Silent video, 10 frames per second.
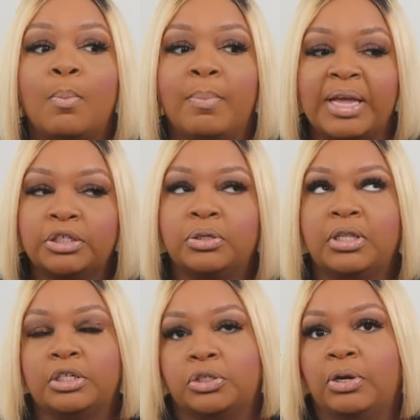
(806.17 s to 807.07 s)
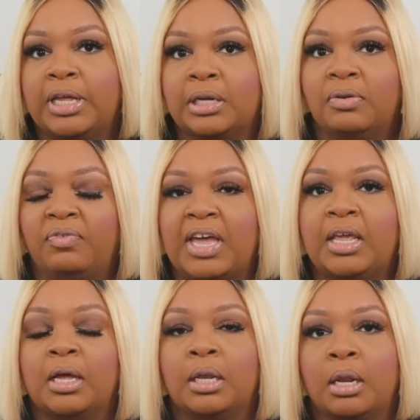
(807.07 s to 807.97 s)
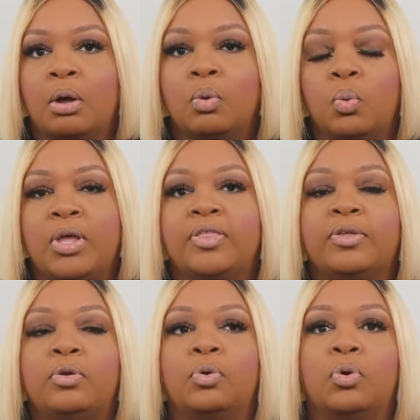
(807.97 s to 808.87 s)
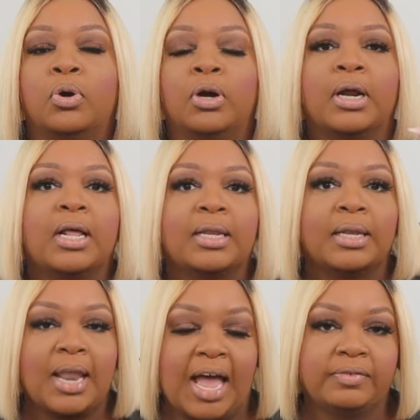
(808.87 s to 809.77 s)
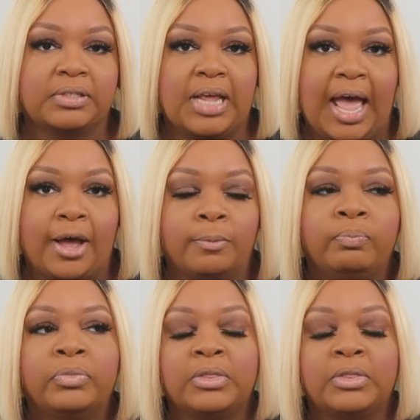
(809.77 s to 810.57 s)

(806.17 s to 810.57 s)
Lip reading: make sure that you're elevating along with your lifestyle.